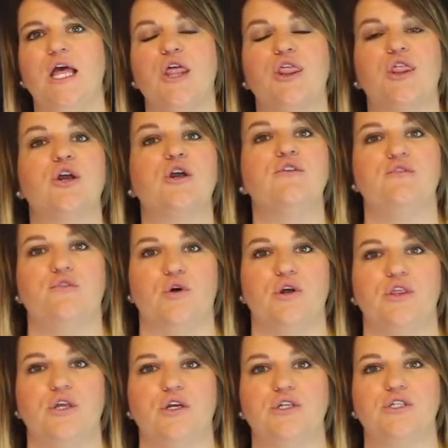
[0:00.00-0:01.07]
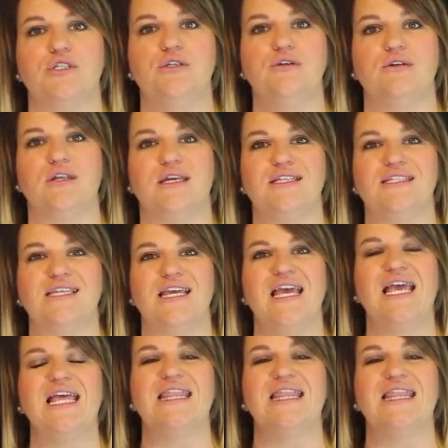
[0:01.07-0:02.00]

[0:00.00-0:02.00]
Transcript: third, fourth-year students,